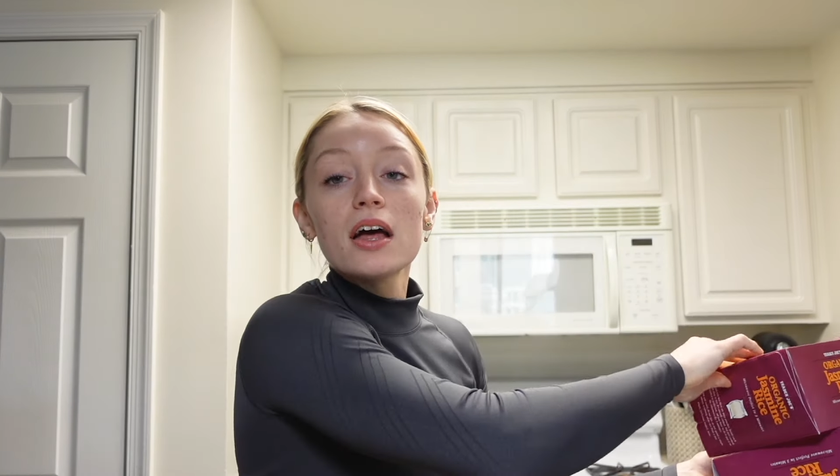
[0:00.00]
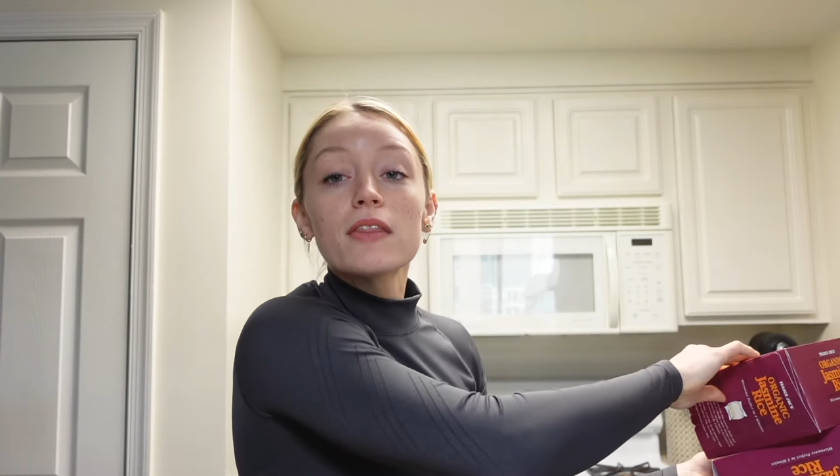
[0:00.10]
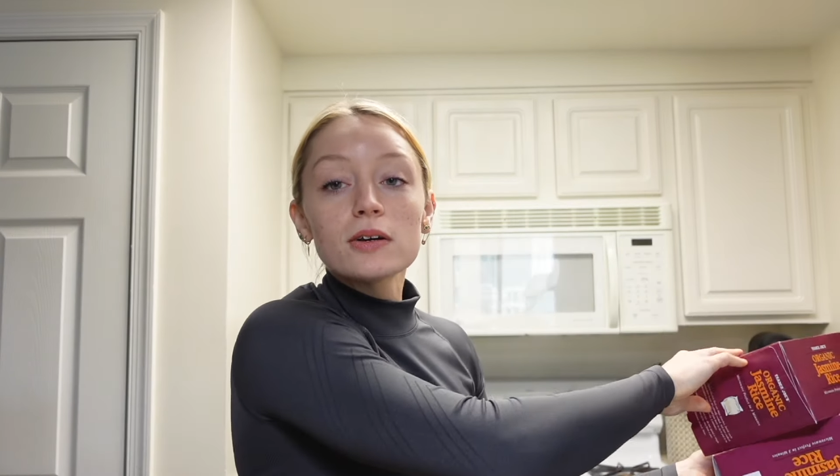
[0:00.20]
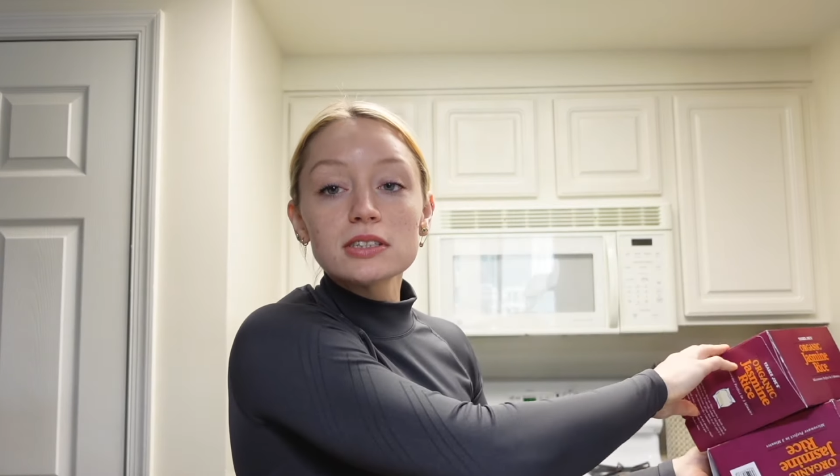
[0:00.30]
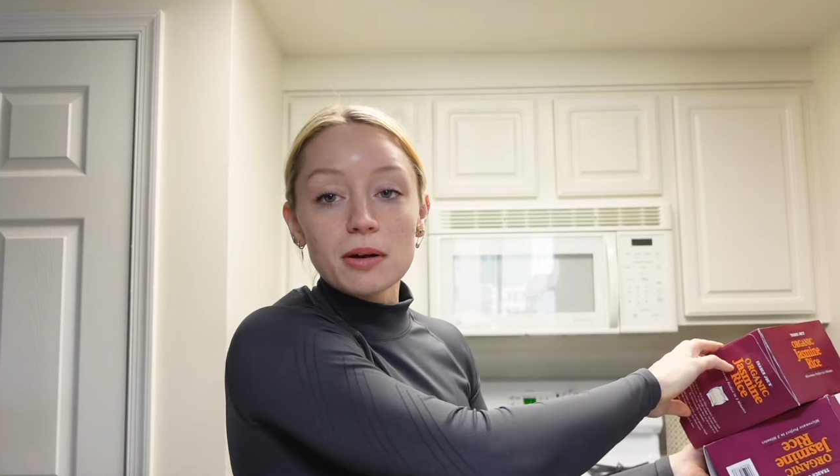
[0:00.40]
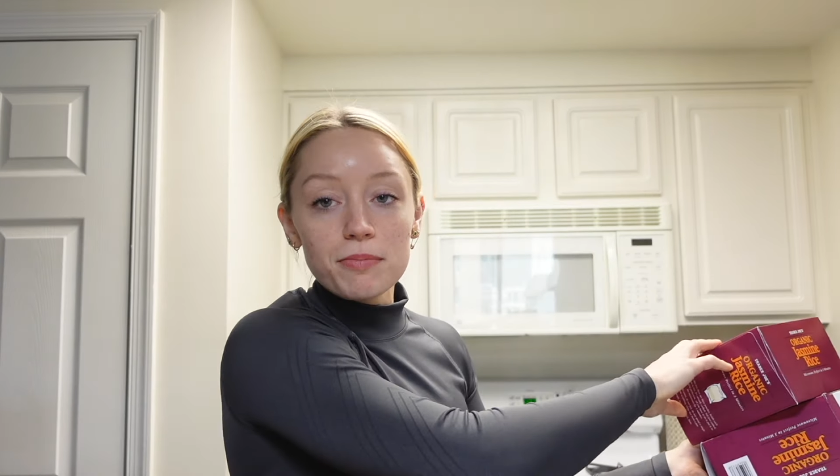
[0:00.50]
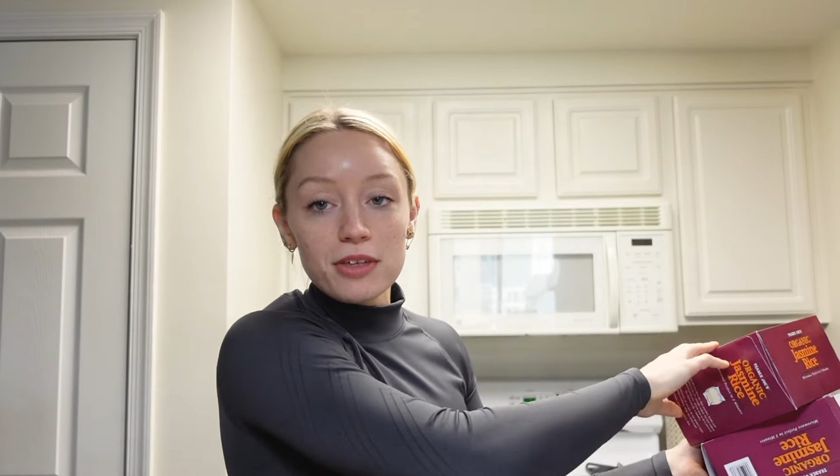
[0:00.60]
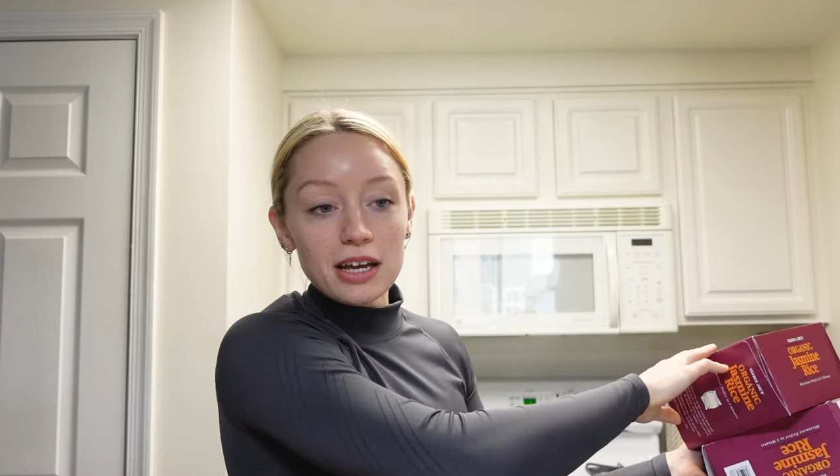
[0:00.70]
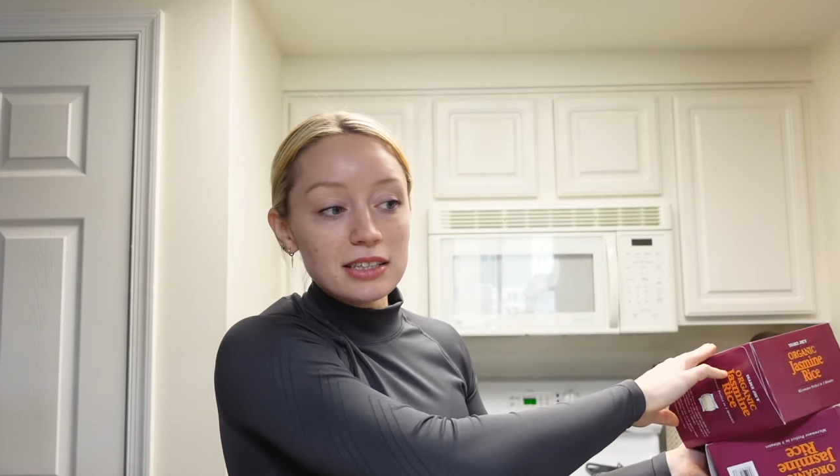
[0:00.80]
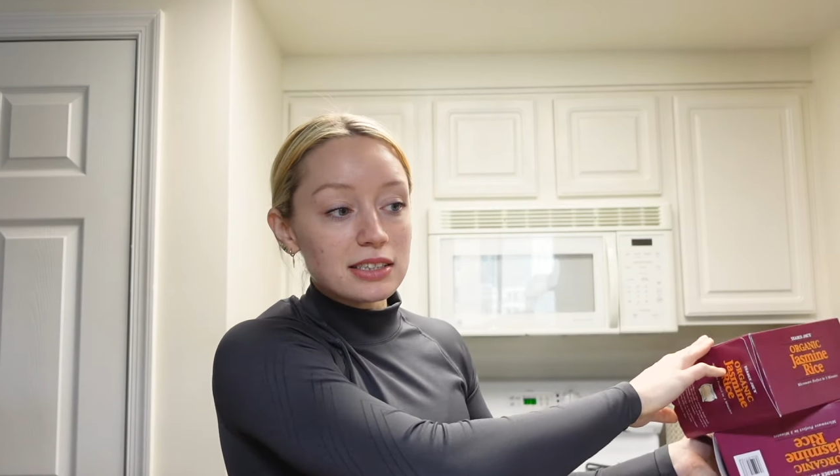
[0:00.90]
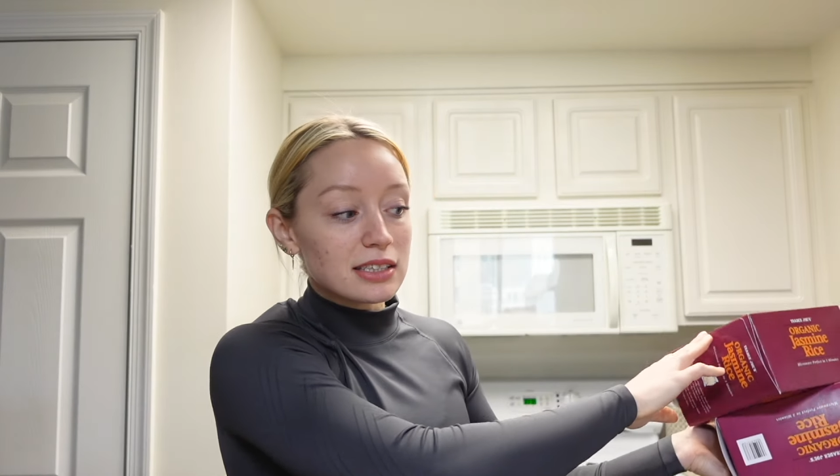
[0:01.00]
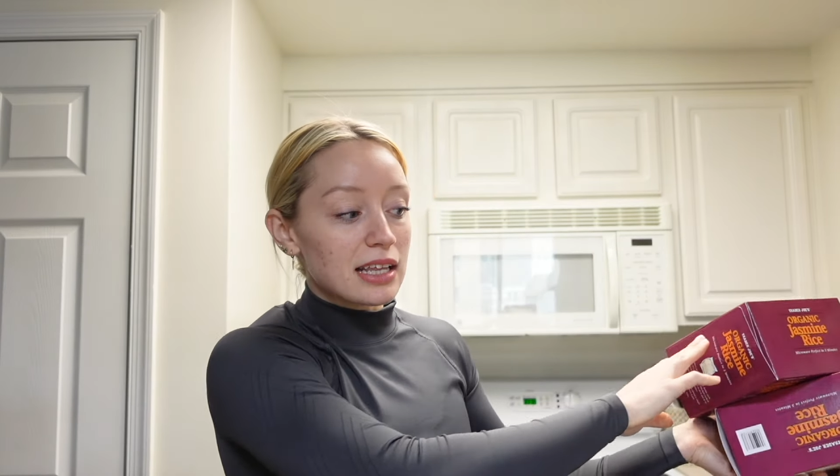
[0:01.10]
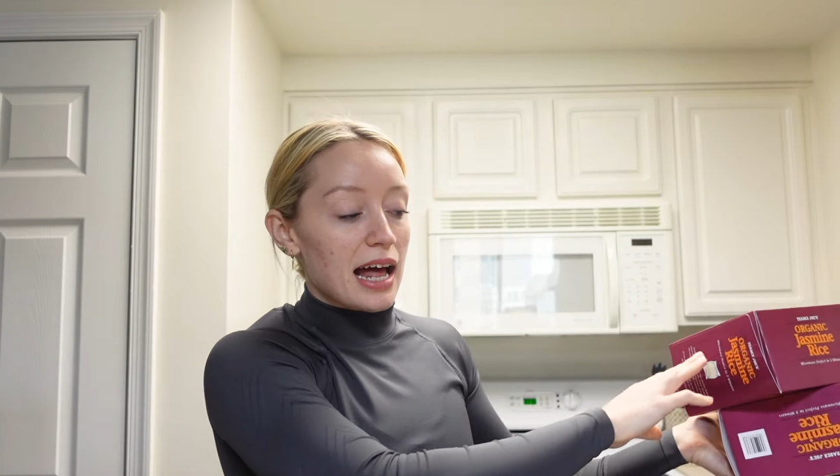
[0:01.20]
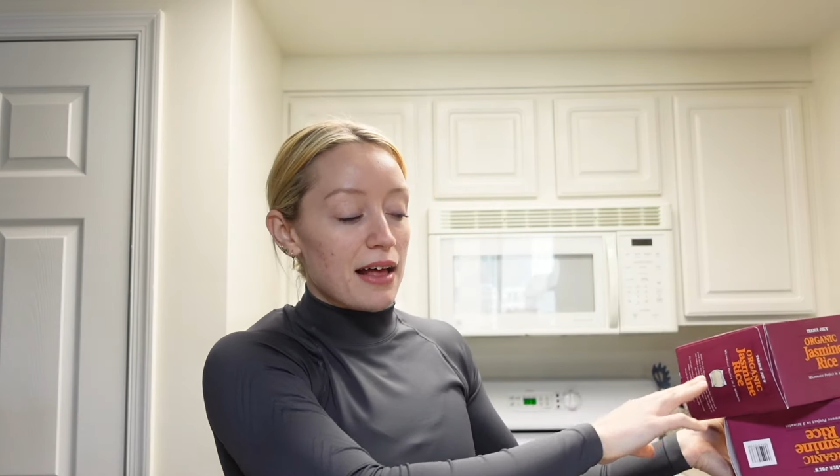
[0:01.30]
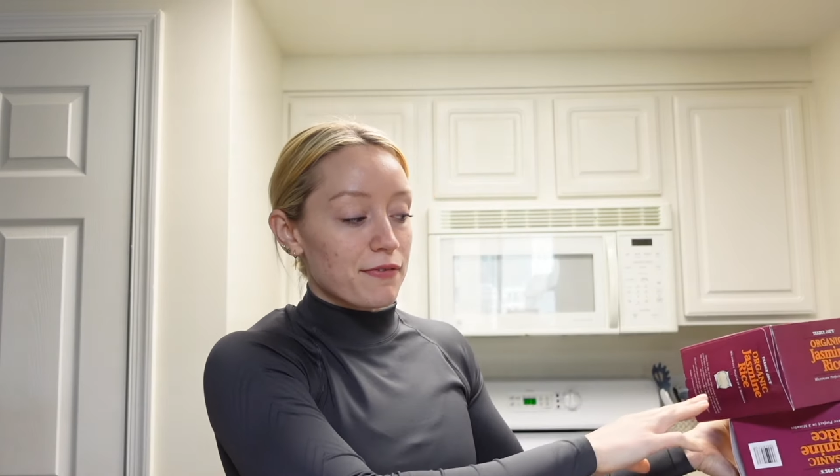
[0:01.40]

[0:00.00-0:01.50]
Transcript: there's some things that I